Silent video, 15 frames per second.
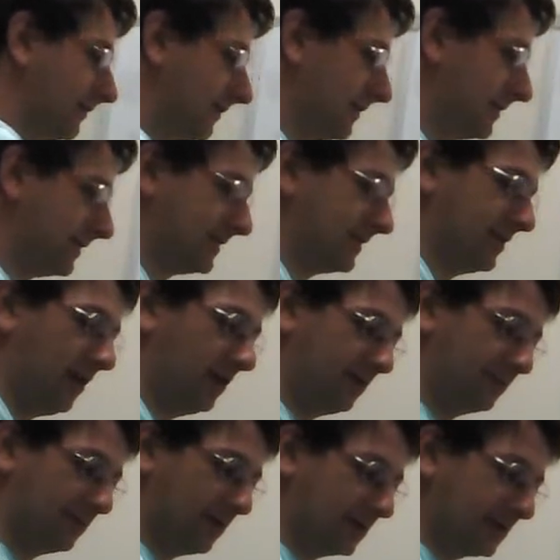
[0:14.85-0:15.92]
This is not
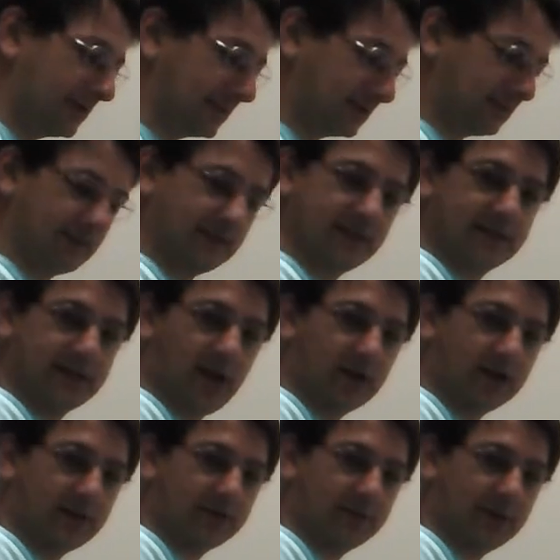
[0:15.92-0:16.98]
erotic, this is
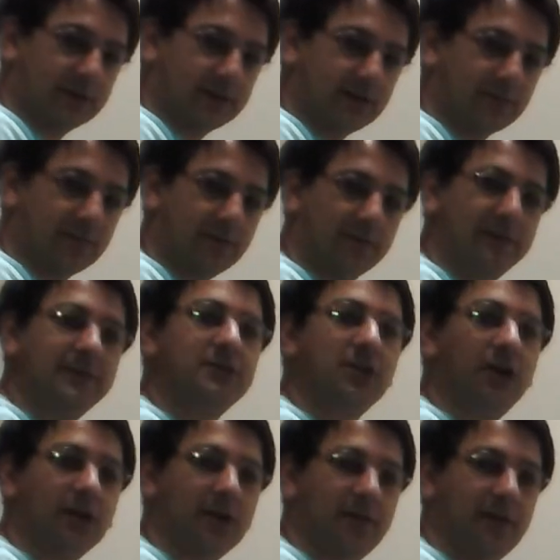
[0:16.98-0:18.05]
not erotic, we will
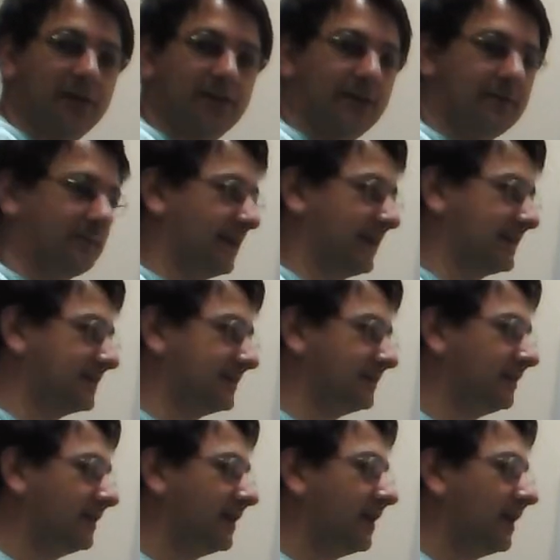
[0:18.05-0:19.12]
talk about them later.
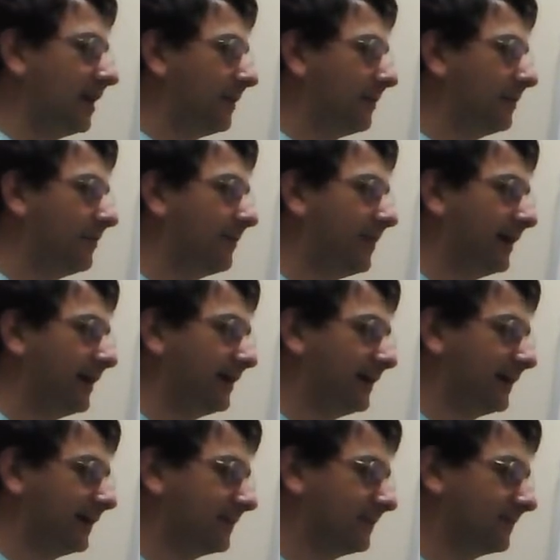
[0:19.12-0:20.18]
But